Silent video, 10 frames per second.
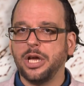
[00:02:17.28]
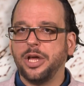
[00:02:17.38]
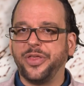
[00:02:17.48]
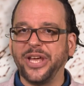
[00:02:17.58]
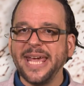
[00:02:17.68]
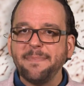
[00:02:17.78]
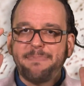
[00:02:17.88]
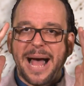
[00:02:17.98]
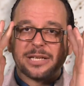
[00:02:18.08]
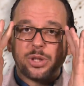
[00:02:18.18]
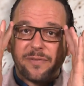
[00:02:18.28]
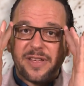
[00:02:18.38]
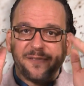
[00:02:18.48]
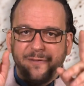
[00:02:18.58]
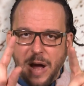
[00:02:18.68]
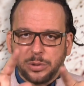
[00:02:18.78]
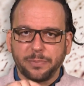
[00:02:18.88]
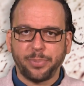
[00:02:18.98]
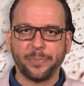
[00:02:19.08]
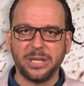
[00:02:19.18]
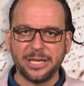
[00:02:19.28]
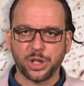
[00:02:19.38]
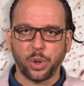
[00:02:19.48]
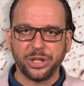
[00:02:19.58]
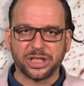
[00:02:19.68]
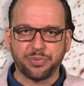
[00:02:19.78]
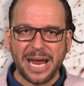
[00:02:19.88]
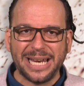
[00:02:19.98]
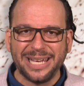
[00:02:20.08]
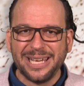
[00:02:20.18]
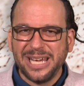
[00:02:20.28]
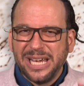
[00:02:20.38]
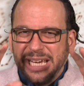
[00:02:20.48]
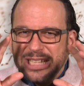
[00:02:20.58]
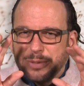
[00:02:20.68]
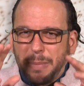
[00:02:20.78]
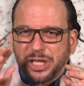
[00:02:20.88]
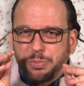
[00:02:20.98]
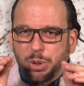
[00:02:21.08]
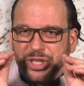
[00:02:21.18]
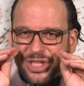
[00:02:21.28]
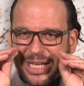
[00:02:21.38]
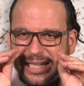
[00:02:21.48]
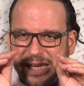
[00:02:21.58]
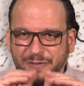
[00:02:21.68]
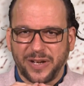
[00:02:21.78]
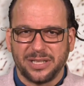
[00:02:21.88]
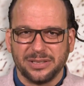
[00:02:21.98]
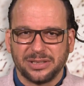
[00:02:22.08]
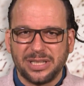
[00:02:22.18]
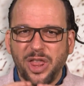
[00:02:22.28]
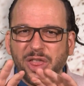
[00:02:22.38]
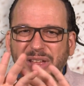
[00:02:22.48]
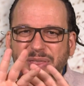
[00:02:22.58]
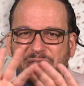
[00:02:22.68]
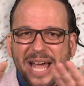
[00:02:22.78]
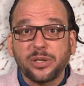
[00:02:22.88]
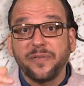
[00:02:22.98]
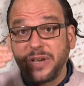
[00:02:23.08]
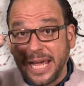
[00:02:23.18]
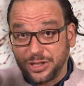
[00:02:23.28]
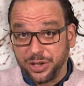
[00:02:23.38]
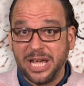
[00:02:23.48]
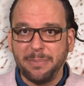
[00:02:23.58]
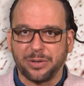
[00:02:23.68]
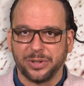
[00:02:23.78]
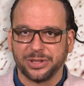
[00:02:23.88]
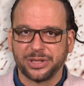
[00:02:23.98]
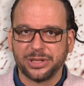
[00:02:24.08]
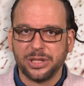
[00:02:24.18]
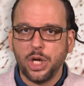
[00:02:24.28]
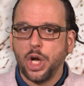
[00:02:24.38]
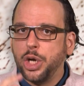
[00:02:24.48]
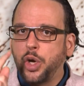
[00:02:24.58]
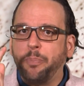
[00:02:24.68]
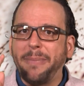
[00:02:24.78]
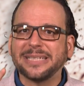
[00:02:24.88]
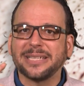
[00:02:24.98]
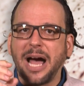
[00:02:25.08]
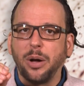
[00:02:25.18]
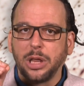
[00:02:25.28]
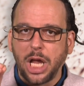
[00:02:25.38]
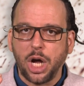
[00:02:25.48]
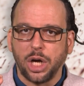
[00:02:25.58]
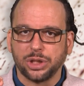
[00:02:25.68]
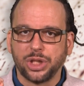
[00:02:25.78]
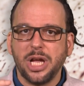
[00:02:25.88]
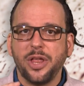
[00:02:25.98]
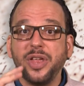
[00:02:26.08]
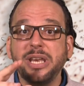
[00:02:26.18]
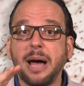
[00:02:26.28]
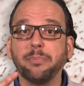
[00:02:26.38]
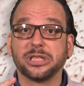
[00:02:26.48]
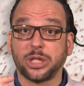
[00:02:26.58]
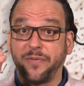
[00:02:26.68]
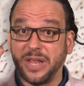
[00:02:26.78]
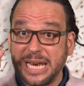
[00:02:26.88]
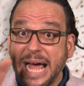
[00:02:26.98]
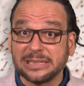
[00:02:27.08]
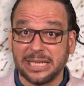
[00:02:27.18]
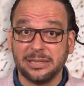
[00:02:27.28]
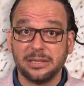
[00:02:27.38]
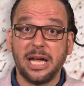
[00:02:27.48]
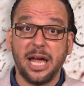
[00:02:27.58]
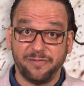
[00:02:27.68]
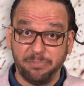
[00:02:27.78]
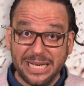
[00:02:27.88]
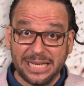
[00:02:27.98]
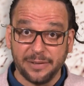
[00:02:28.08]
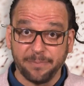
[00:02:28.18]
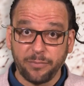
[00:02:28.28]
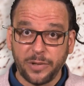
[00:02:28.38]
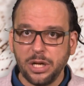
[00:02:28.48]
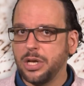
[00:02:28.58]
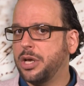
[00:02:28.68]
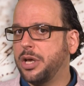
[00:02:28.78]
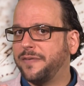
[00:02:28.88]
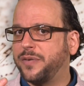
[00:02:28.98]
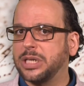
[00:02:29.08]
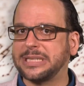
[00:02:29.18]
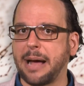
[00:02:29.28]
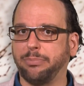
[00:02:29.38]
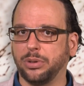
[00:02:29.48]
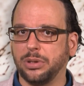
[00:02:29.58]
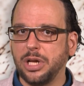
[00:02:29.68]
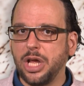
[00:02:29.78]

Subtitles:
The impact of the founder population on Israeli is much more significant than that of later immigrants, no matter how large the numbers of the latter have been. For example,